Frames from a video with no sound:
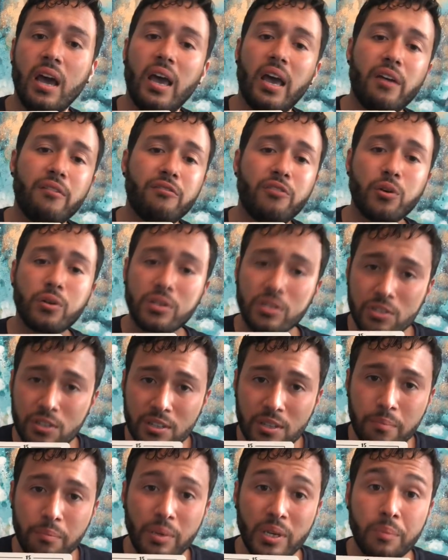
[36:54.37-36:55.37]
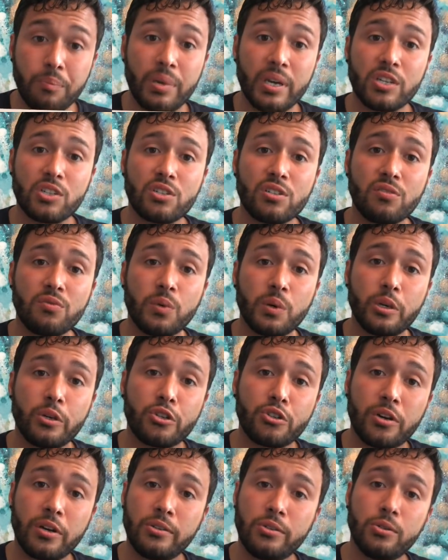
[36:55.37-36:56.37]
and focus on the big picture of what you're
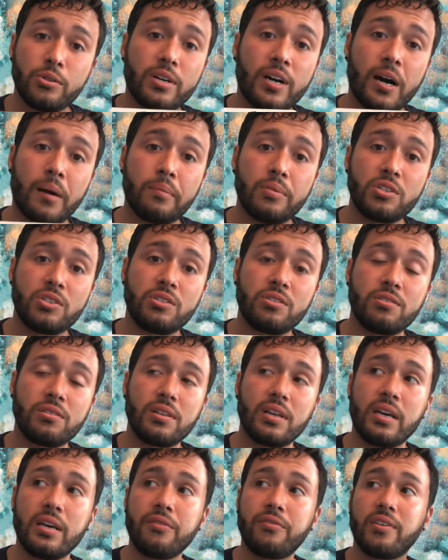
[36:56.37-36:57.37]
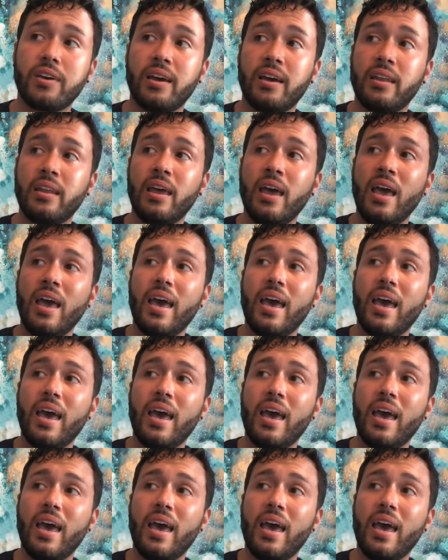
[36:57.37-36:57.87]
trying to accomplish in your life, and,